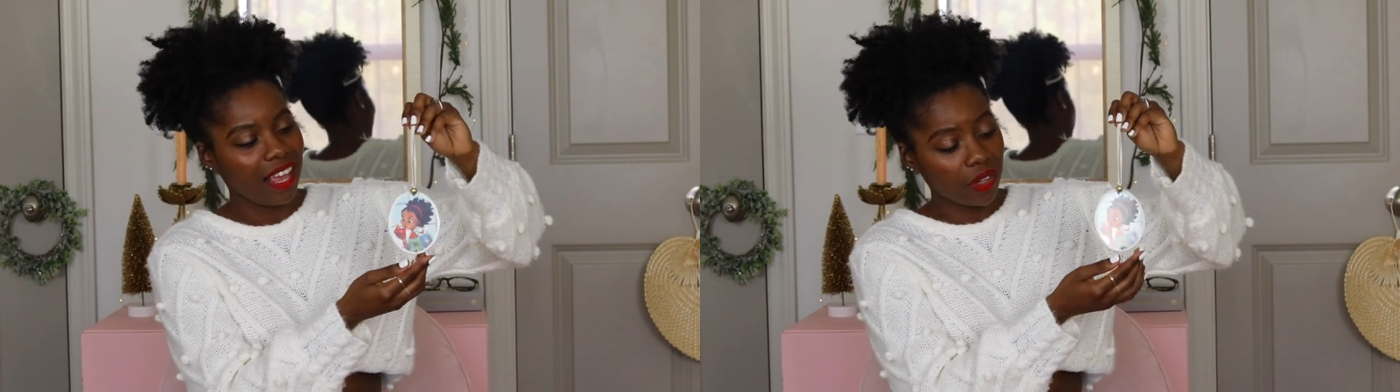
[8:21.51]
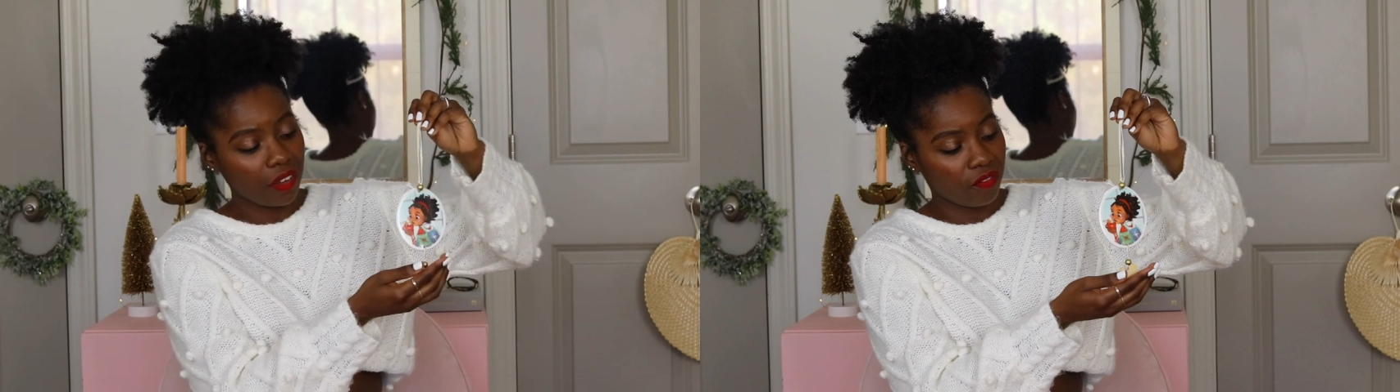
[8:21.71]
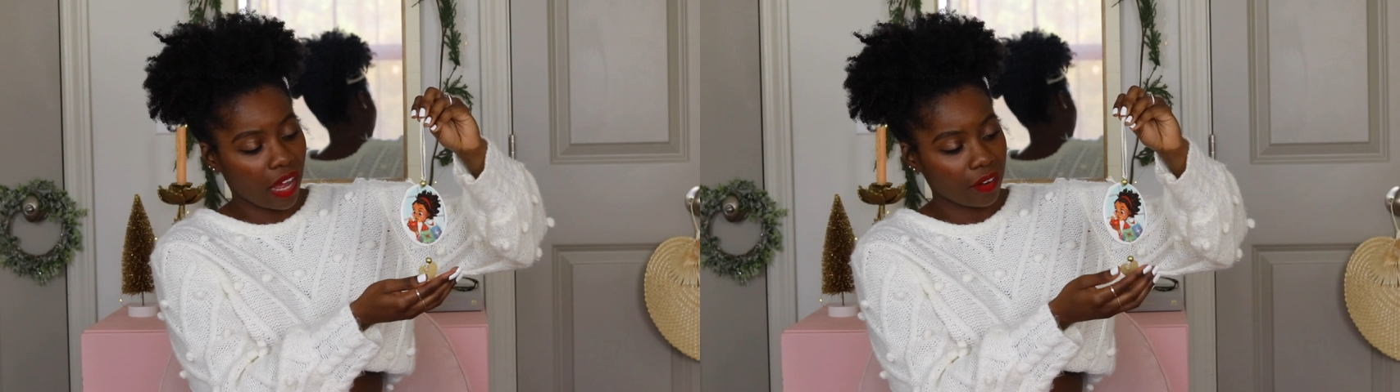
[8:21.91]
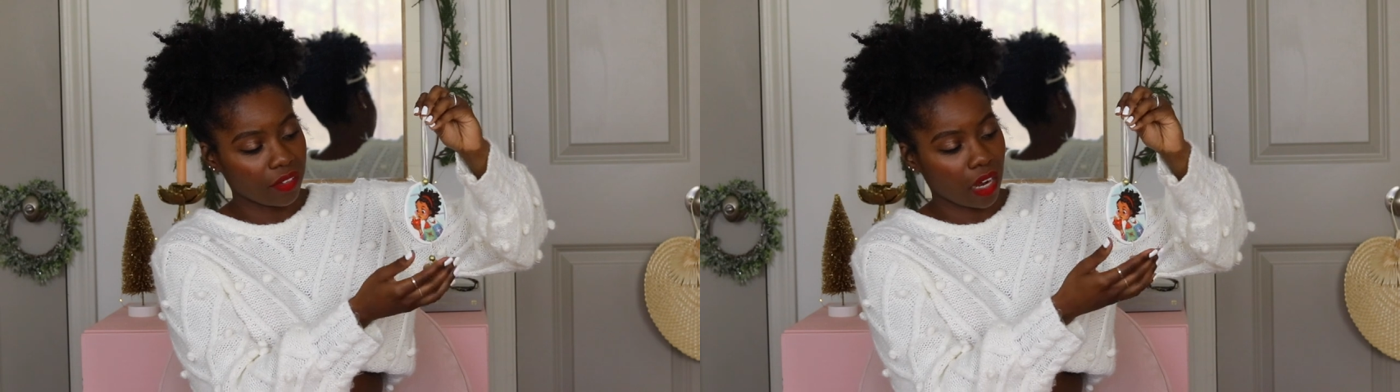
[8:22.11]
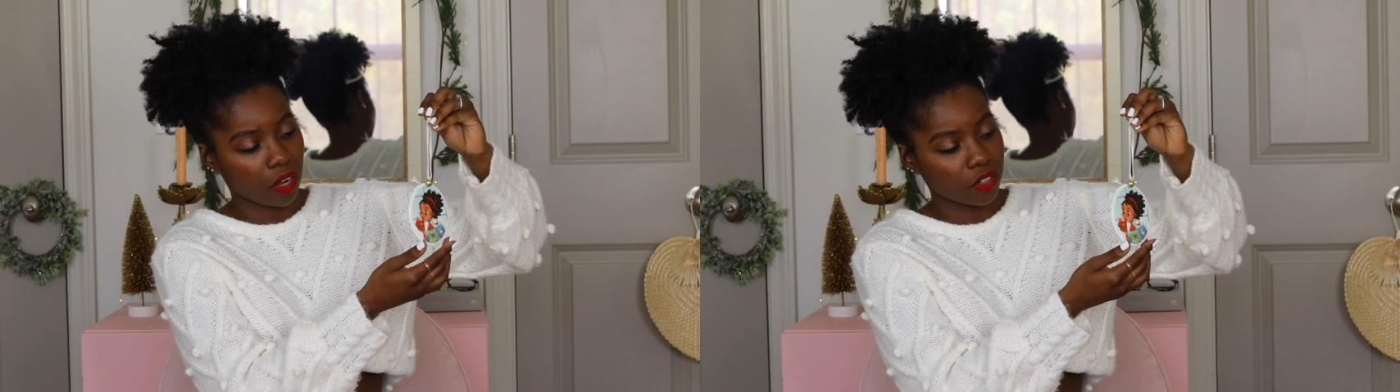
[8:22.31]
Only
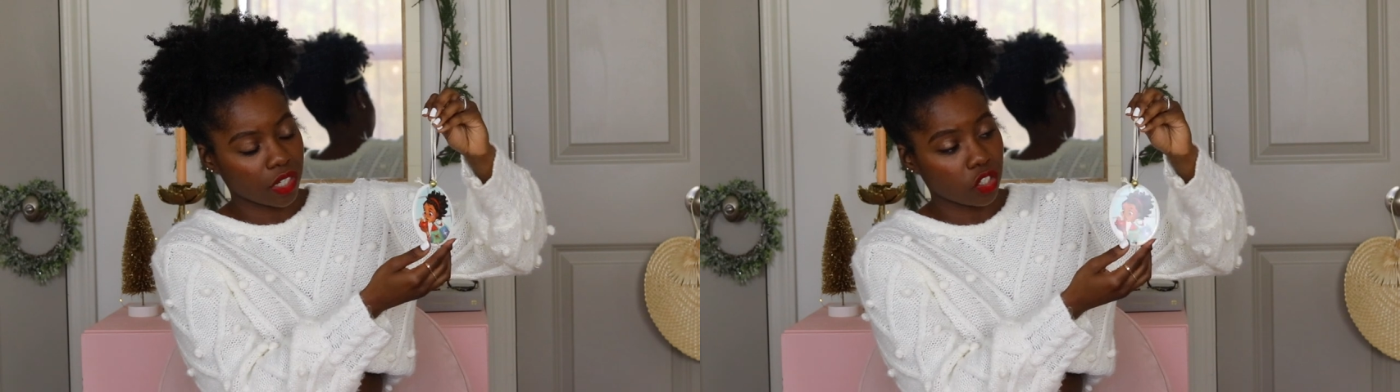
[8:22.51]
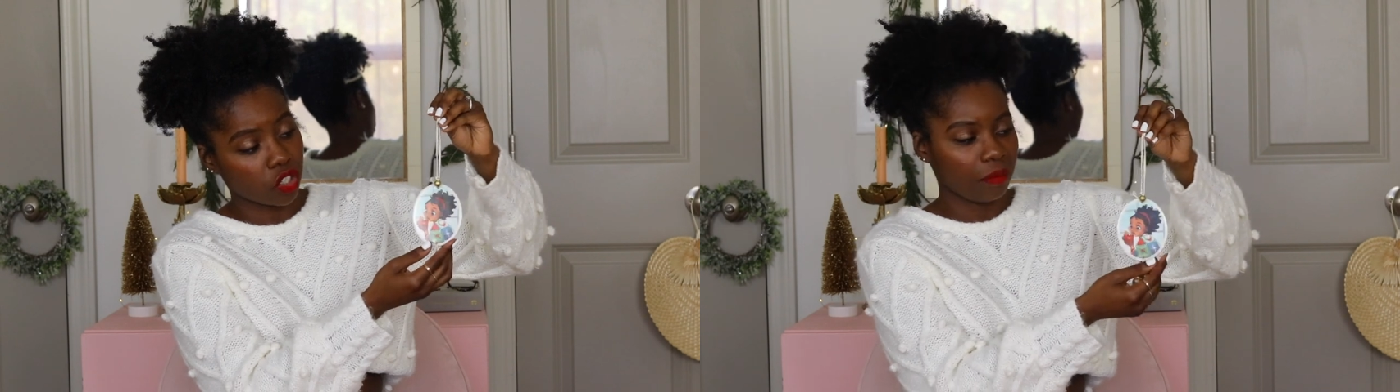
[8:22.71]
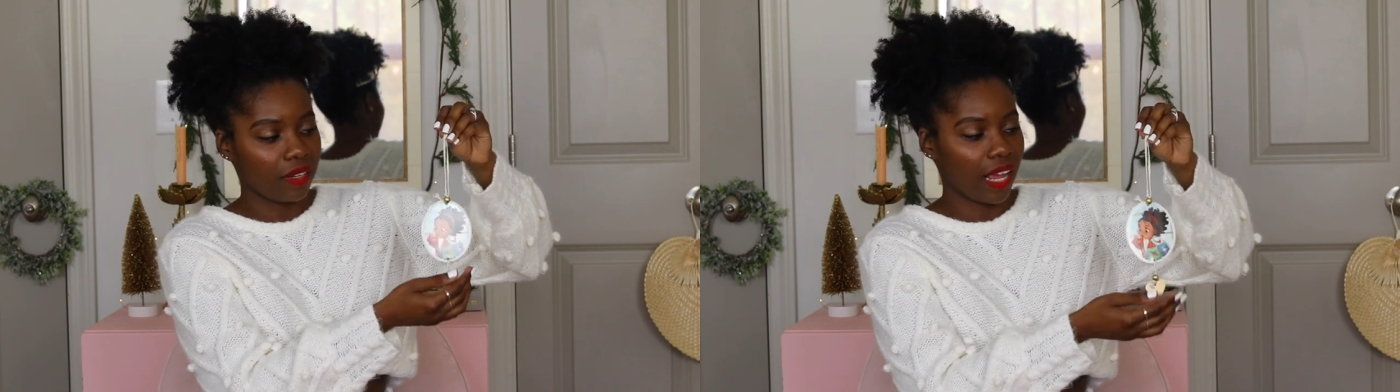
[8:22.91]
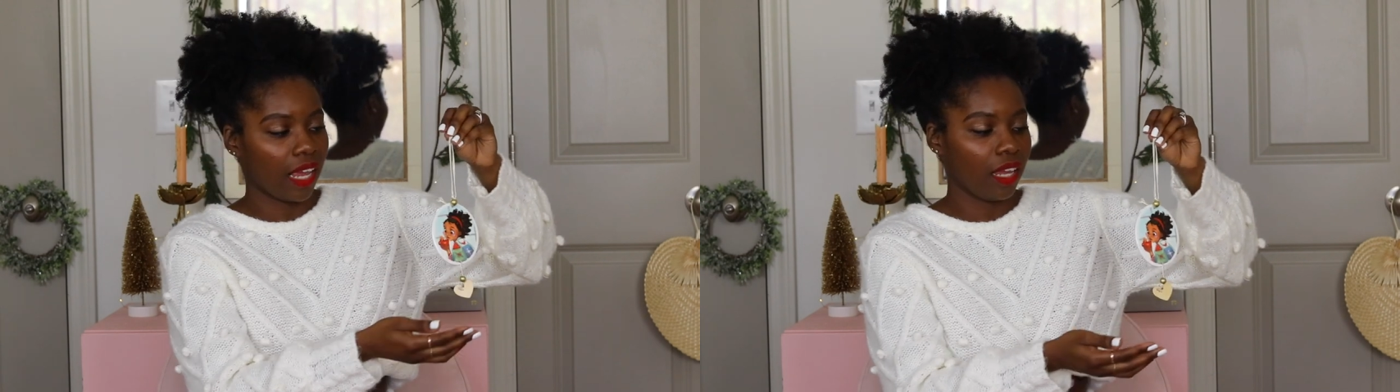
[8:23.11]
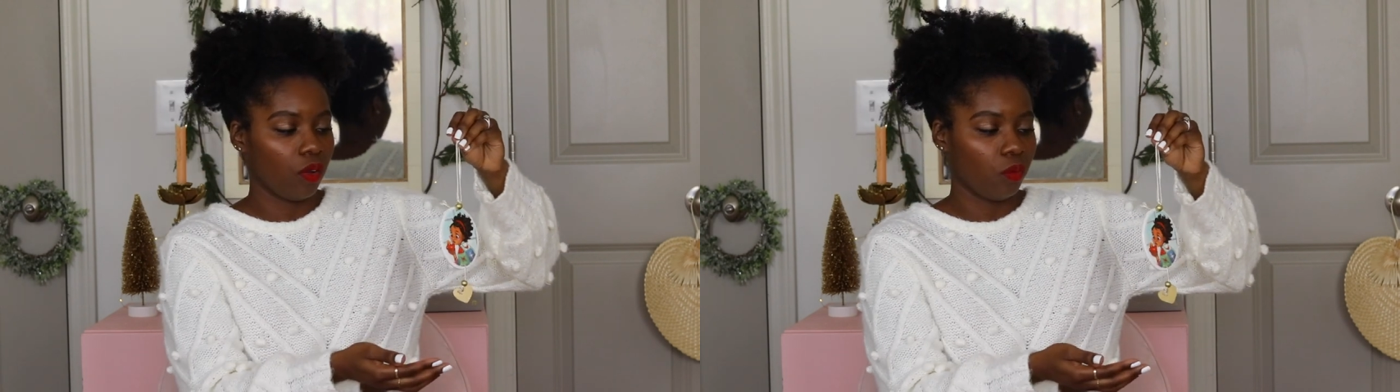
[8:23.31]
$5 and
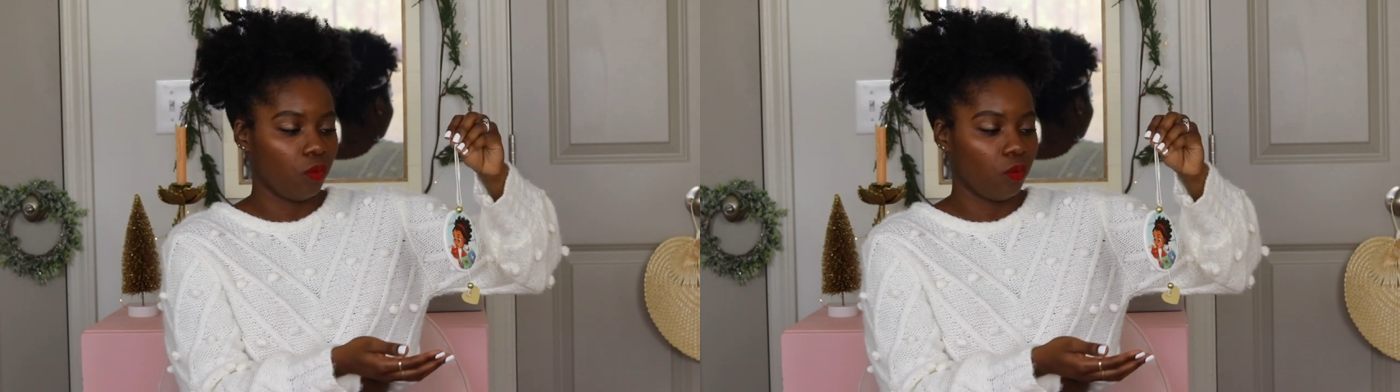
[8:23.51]
someday